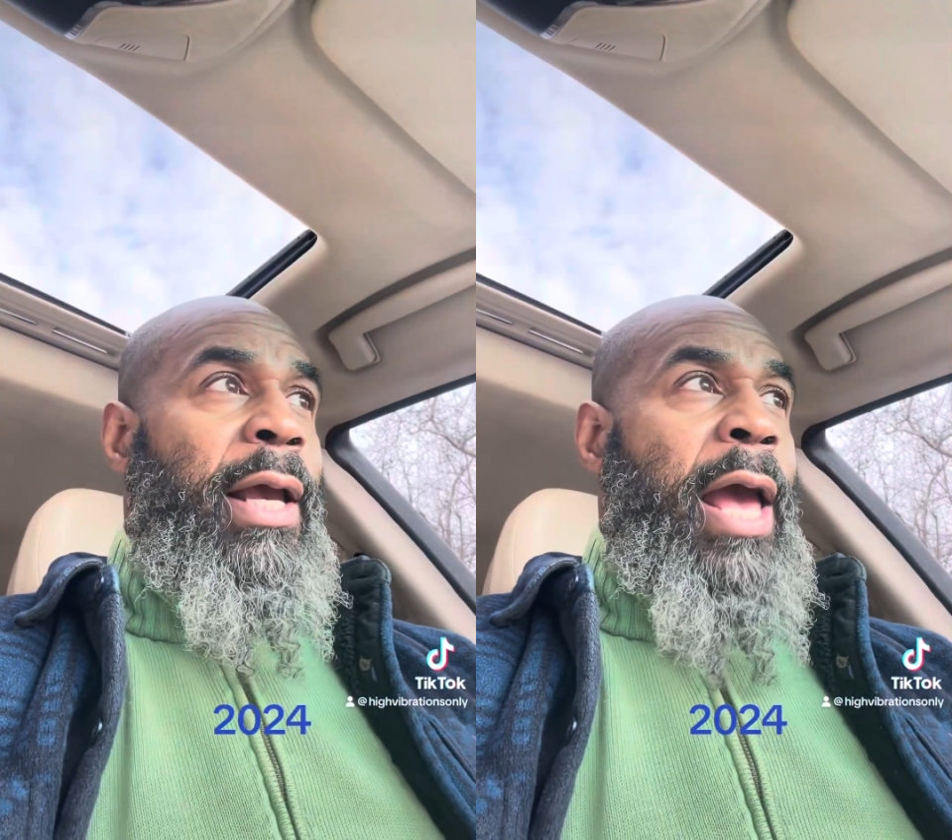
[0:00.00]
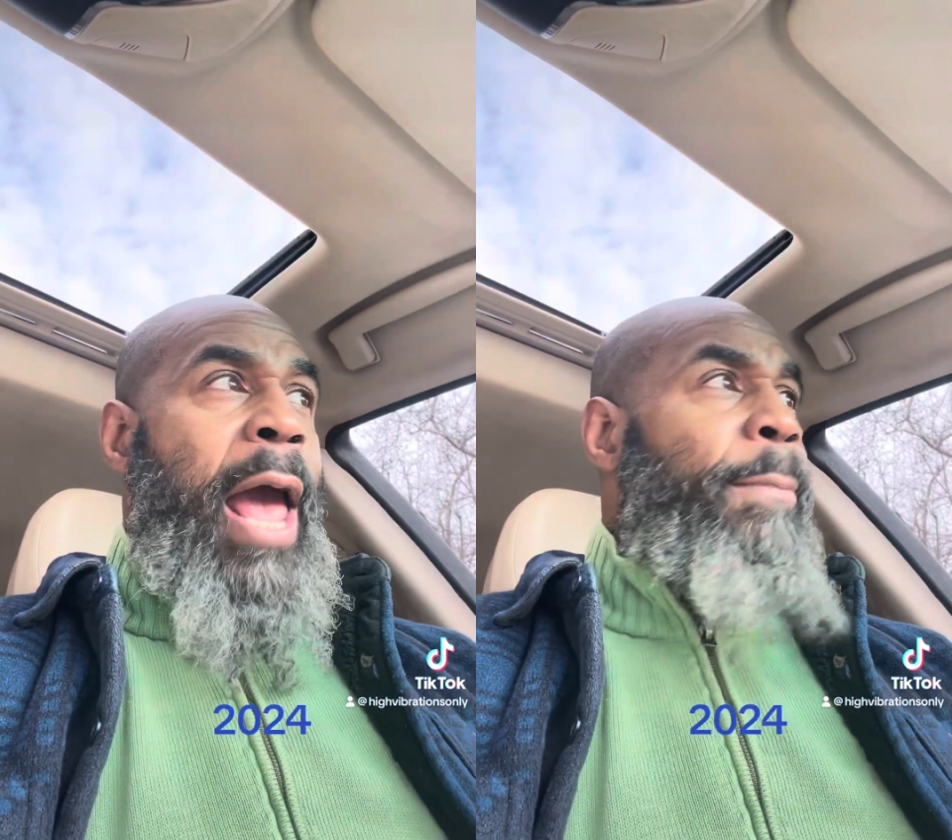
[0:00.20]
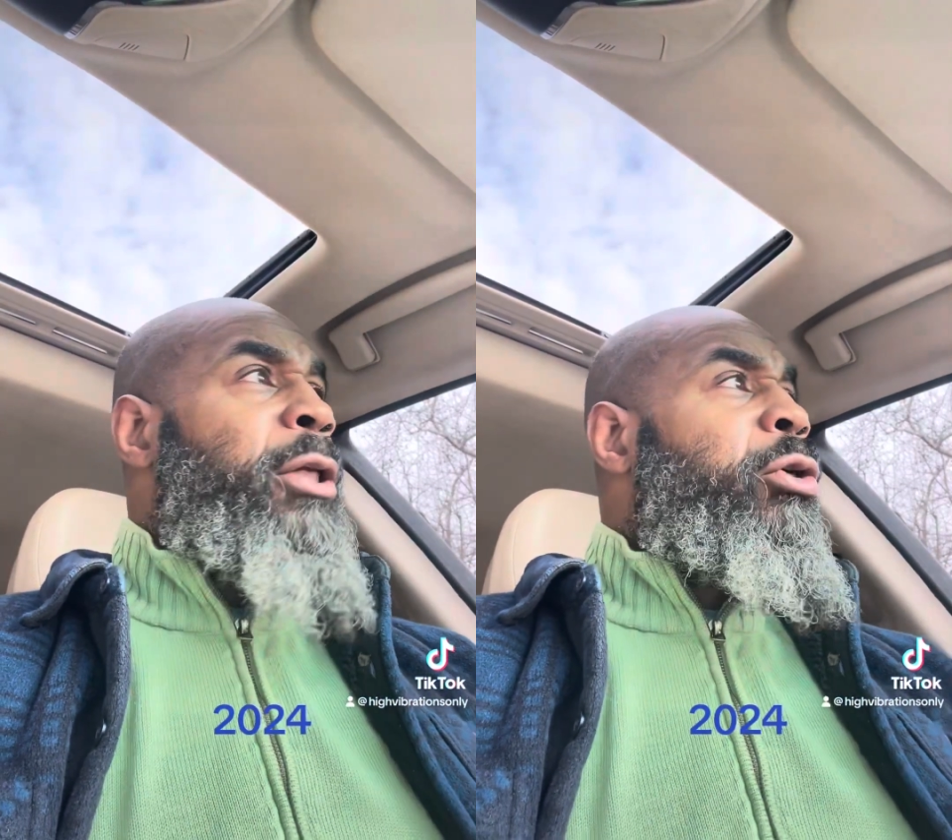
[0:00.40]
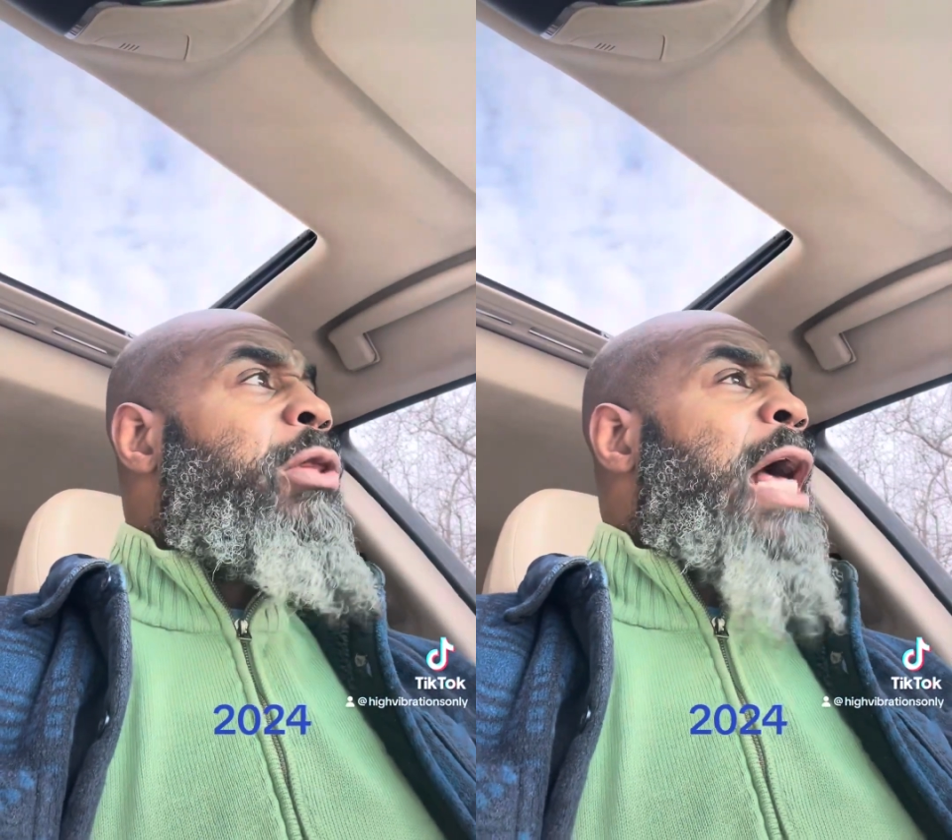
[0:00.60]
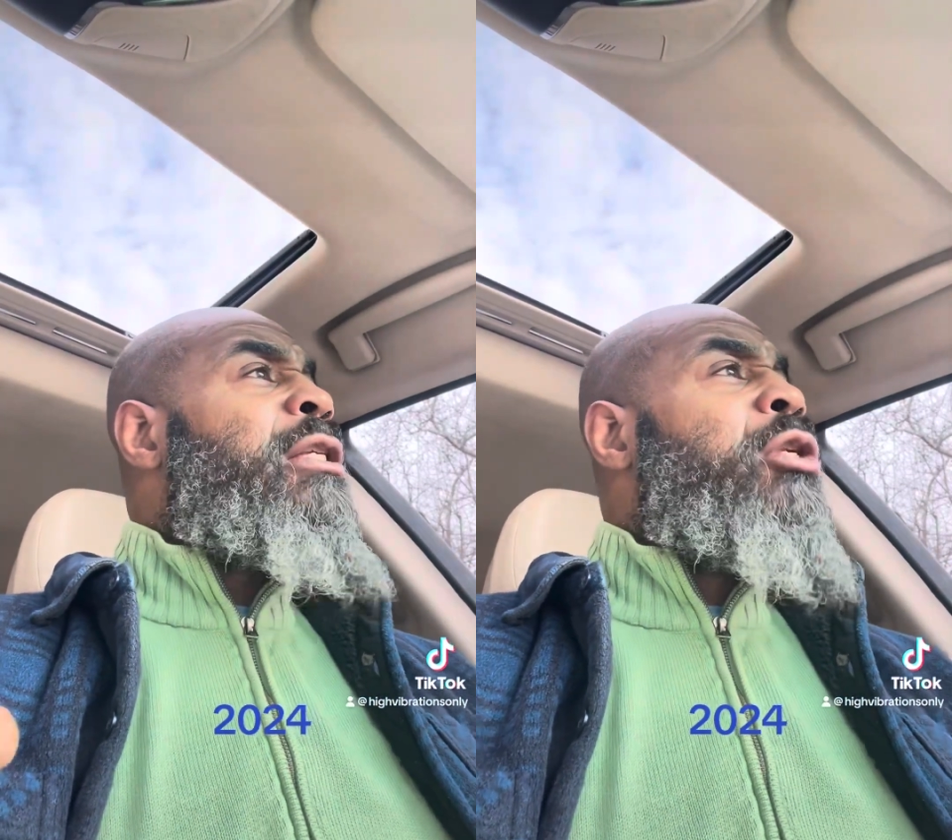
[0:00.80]
Happy
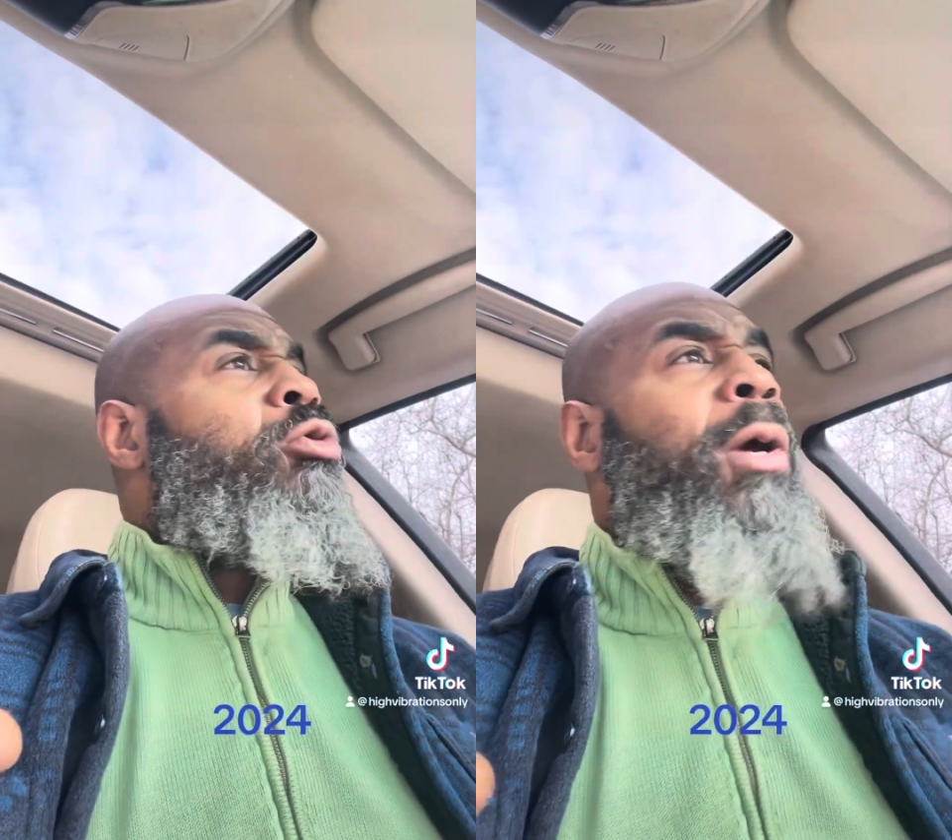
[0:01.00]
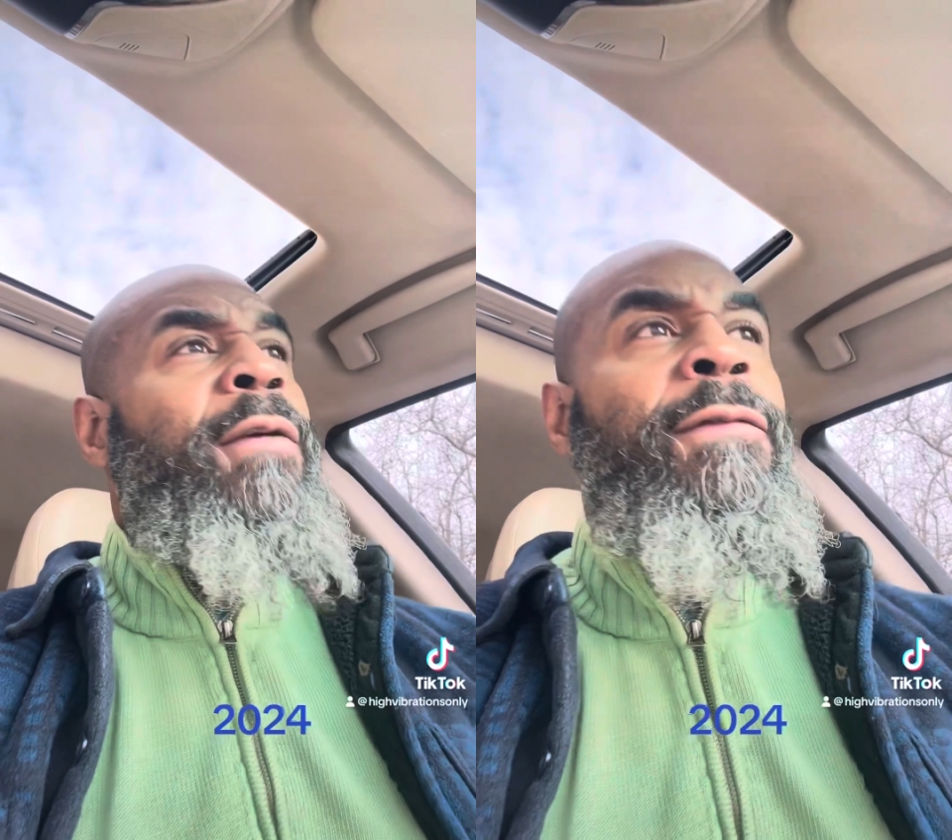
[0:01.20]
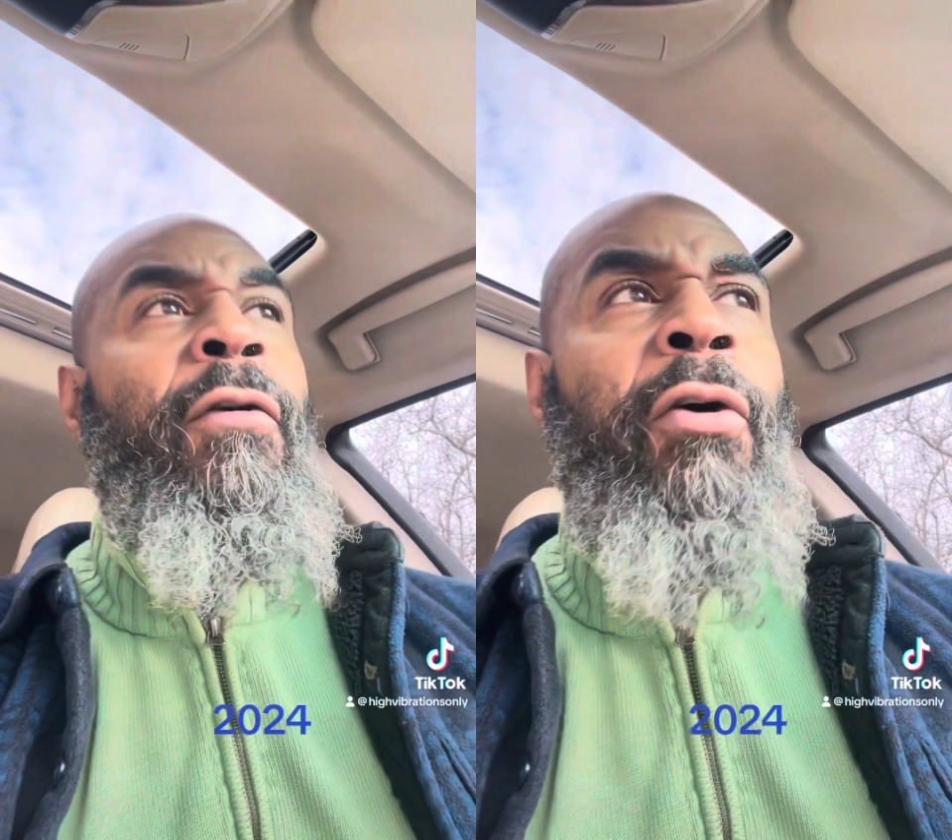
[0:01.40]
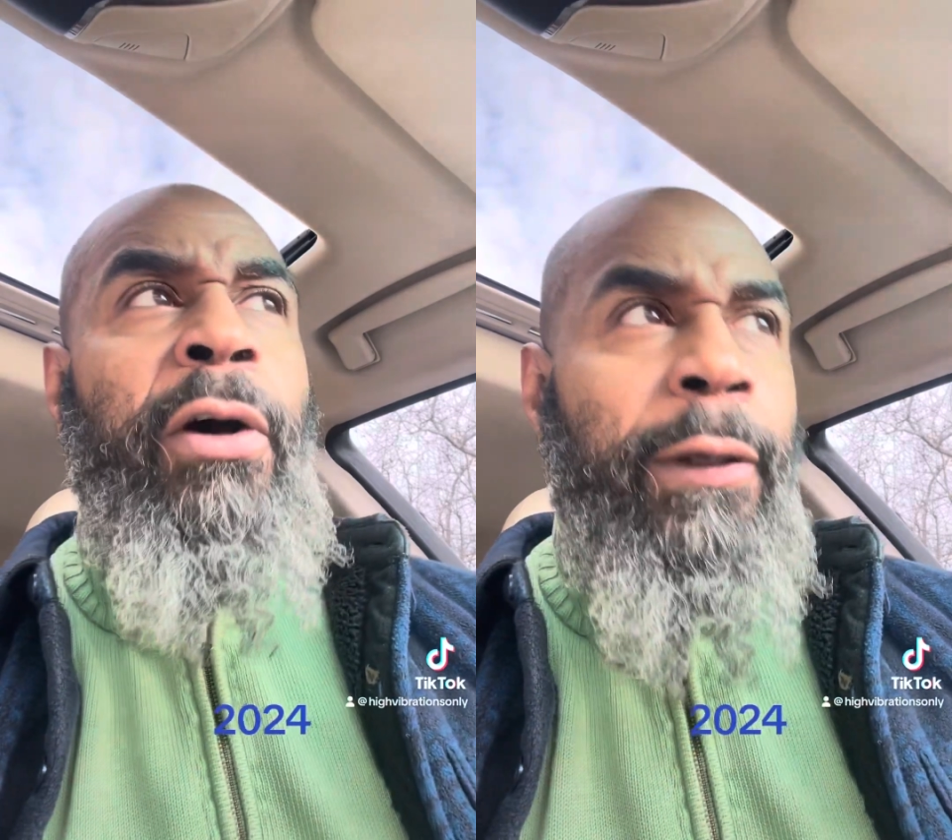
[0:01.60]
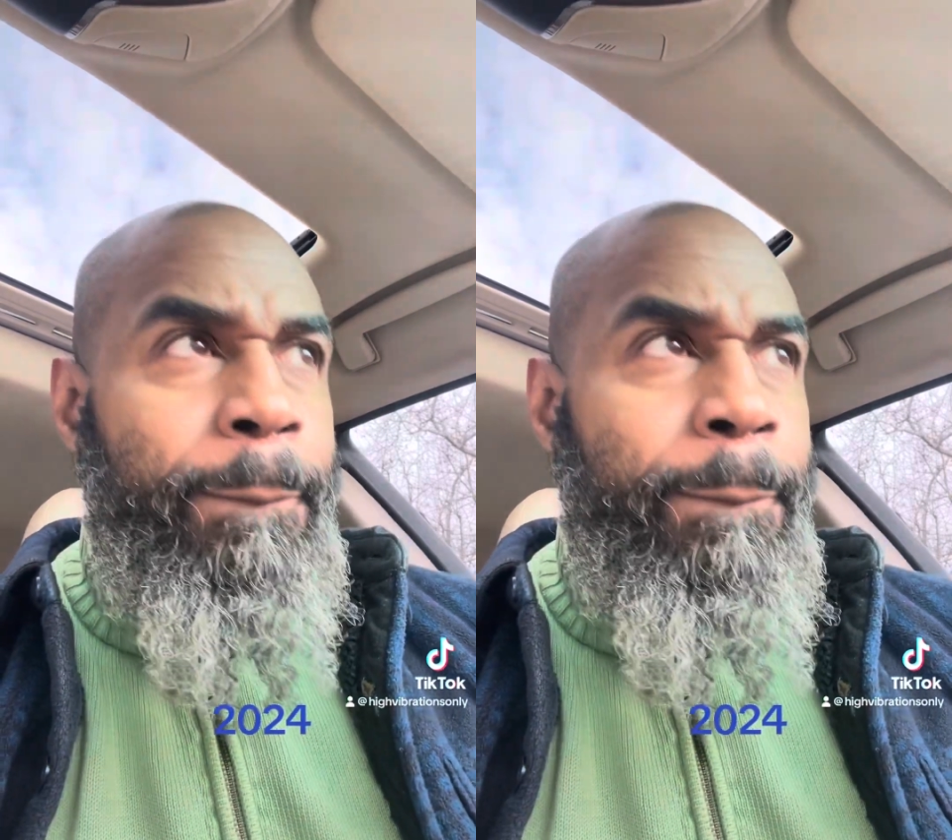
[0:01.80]
2024.